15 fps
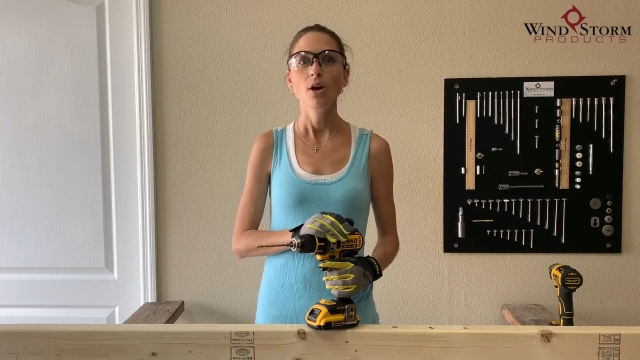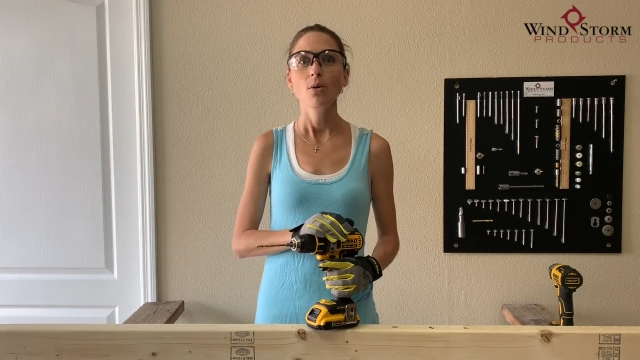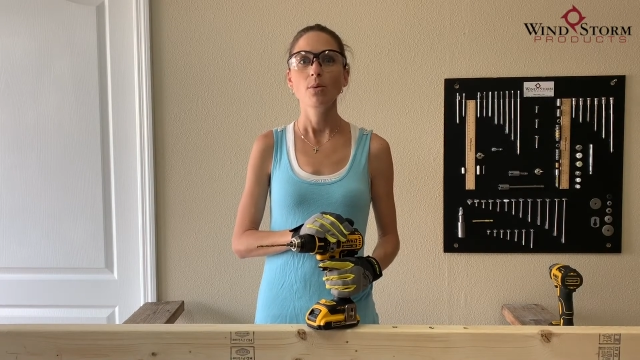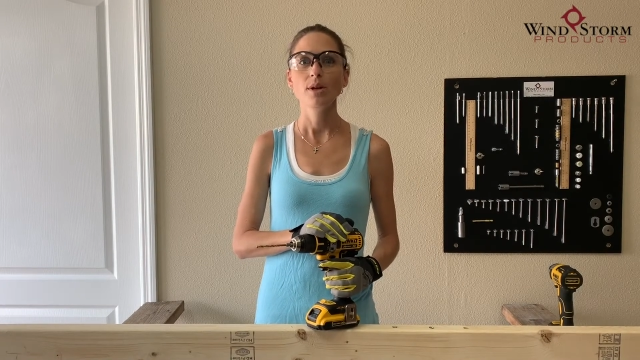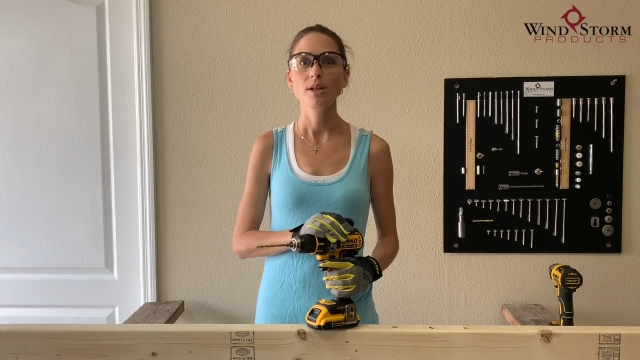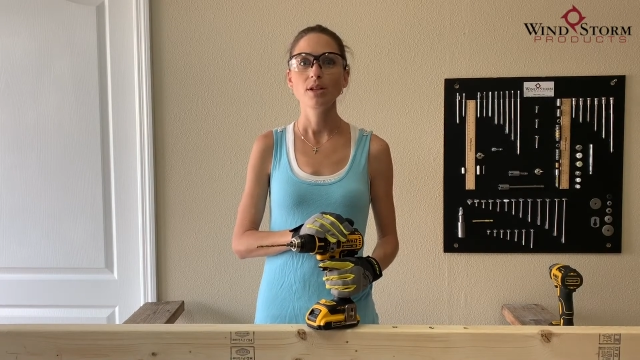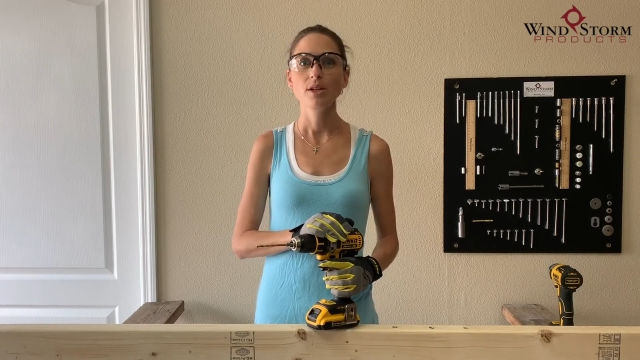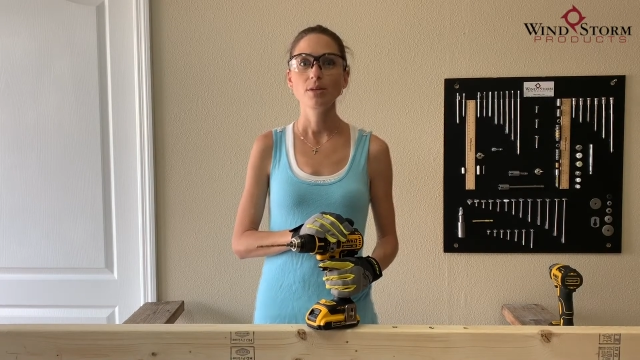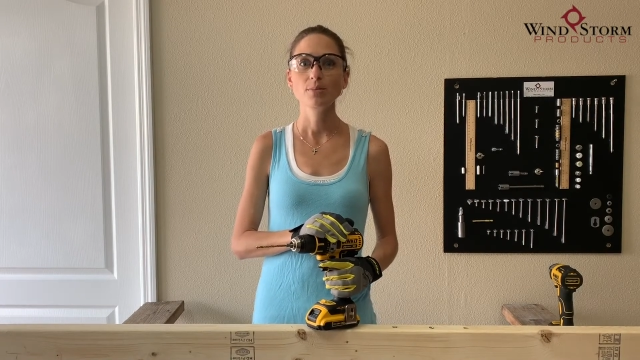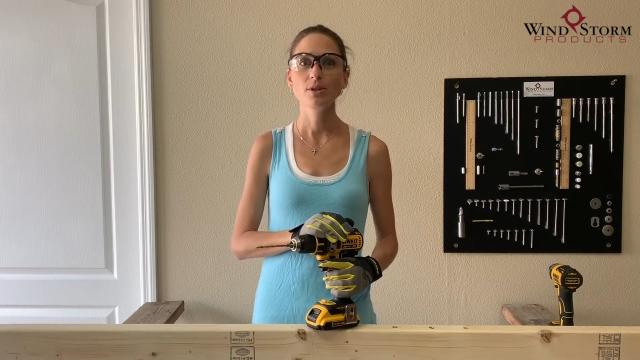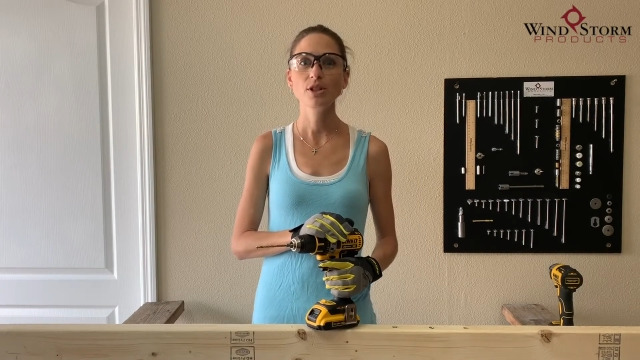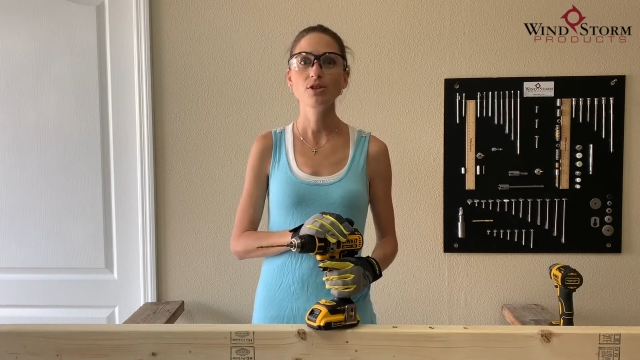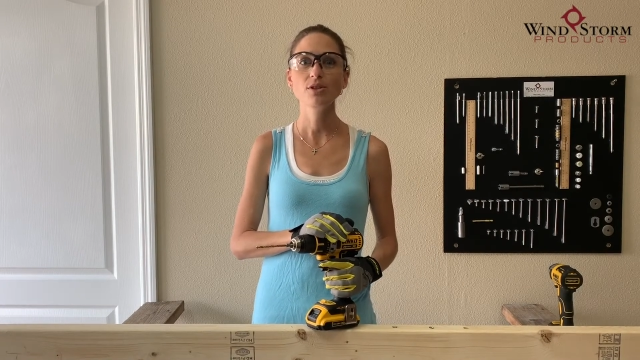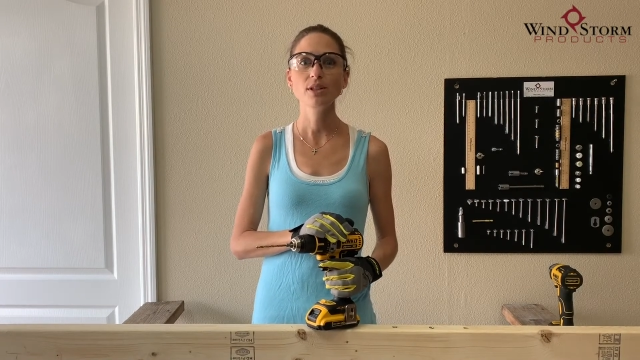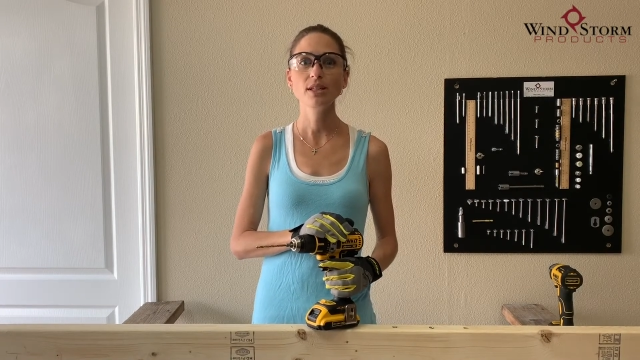When
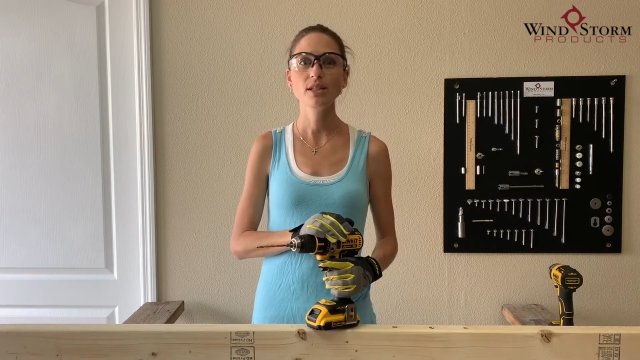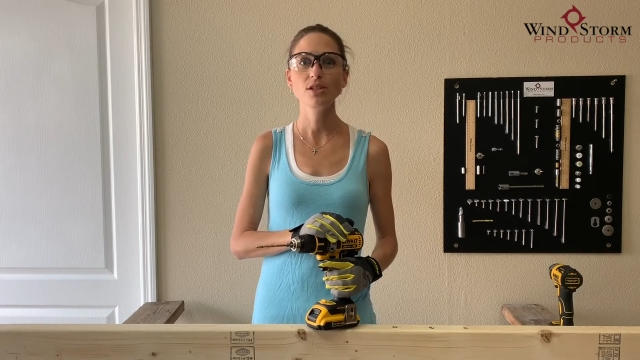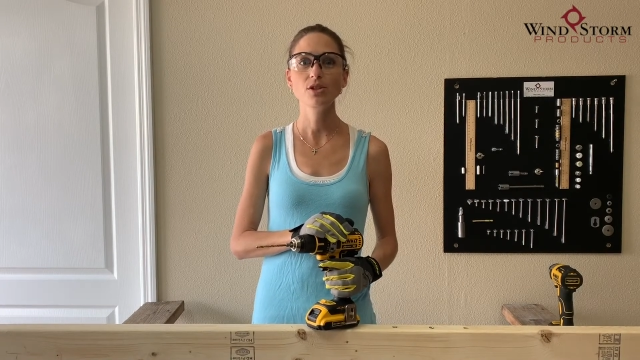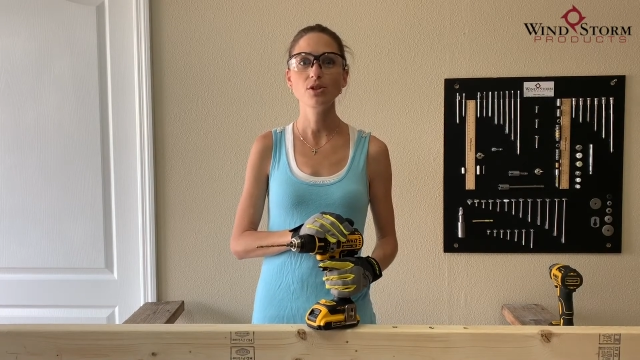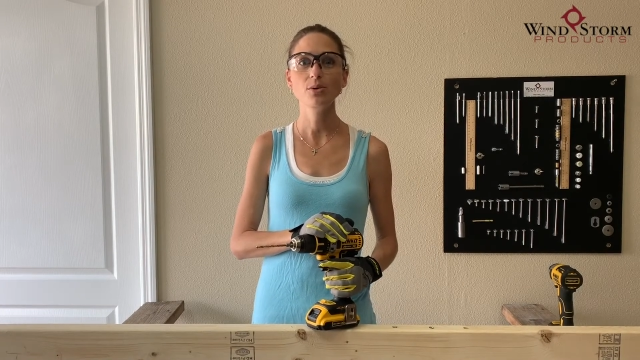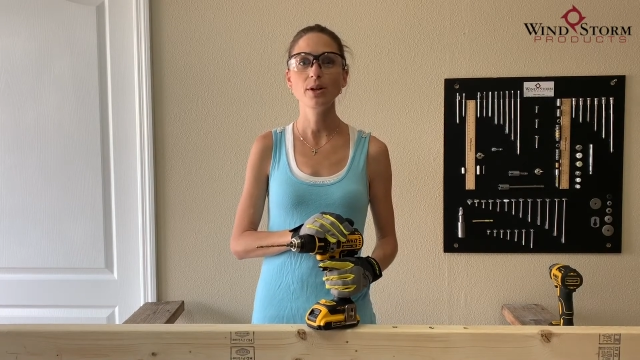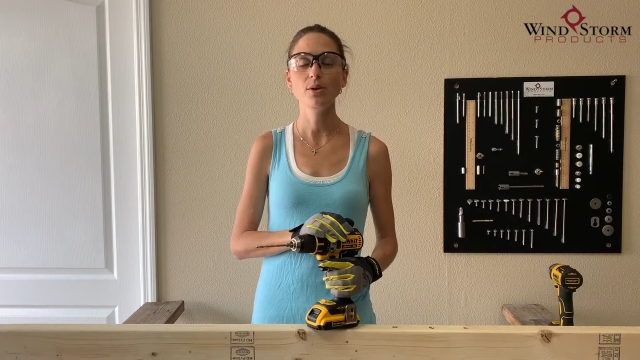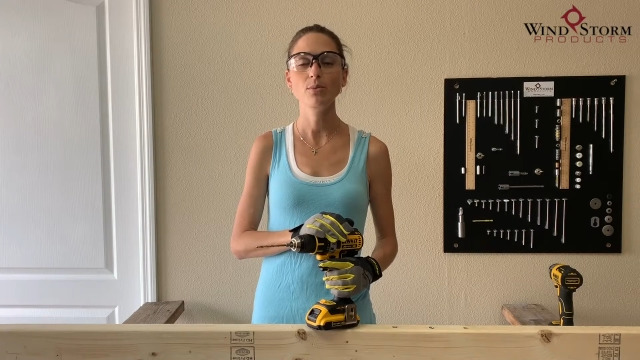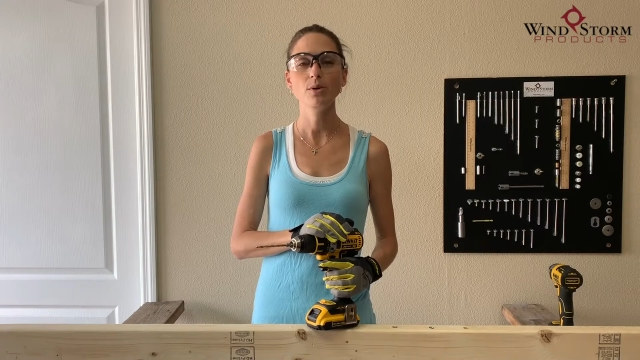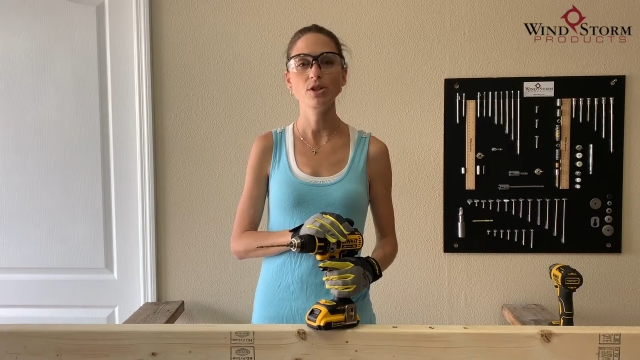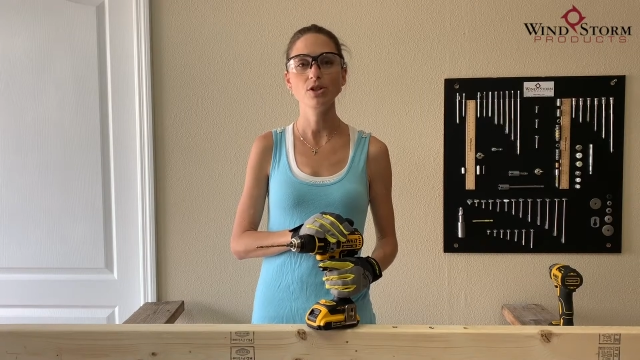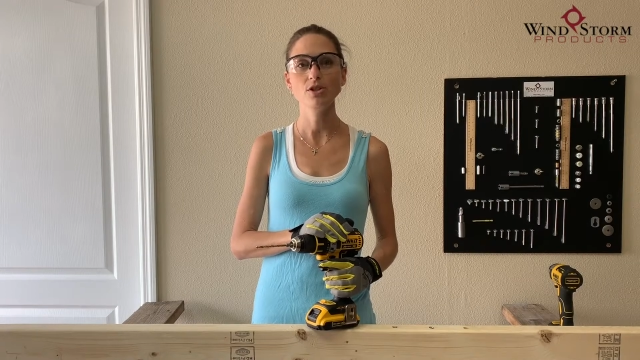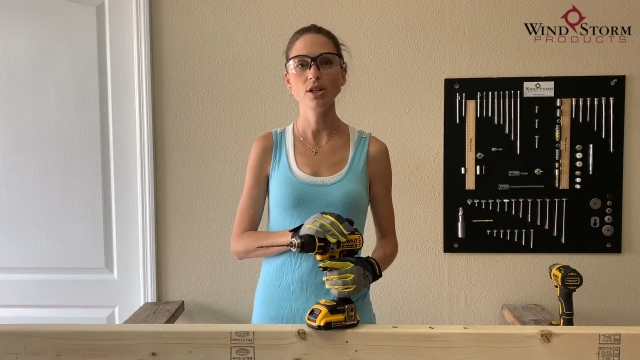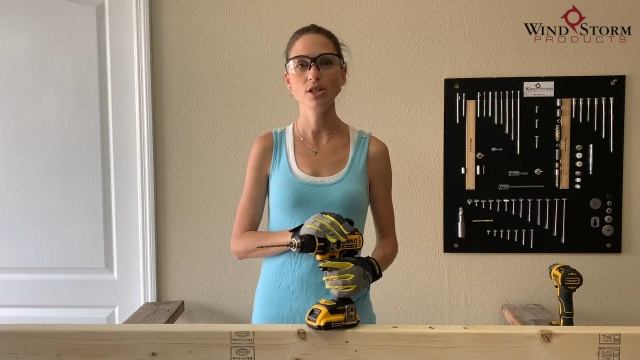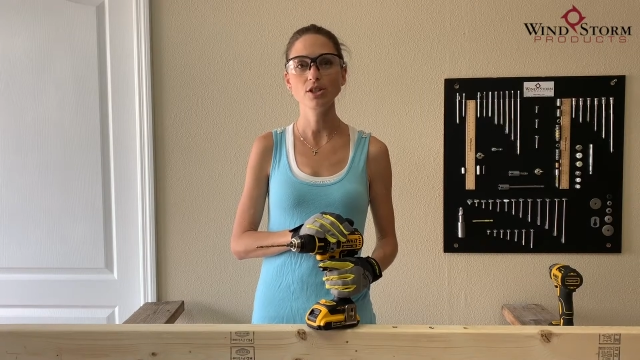pre-drilling into a wood
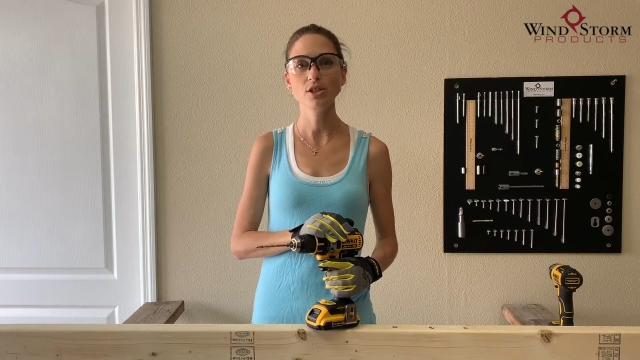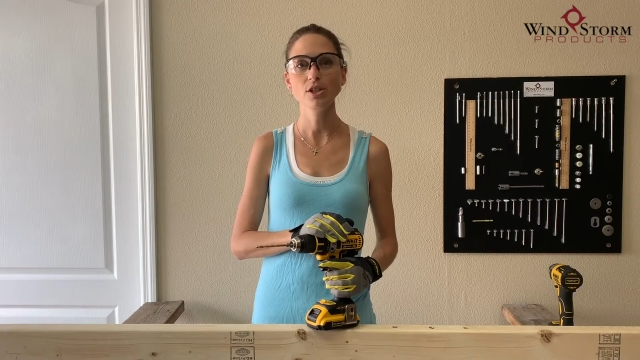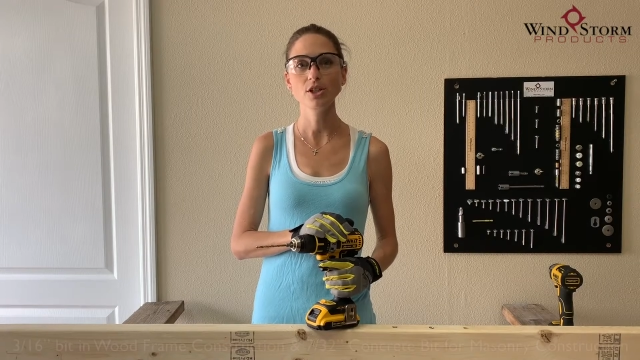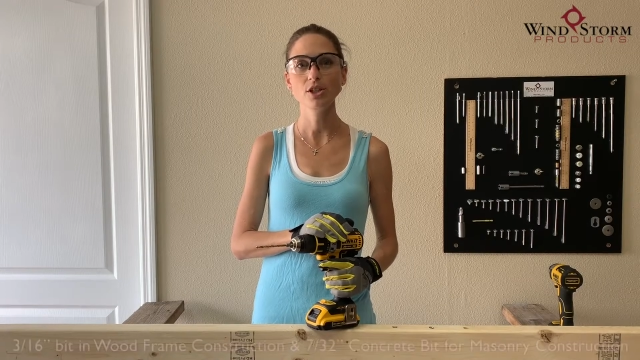structure,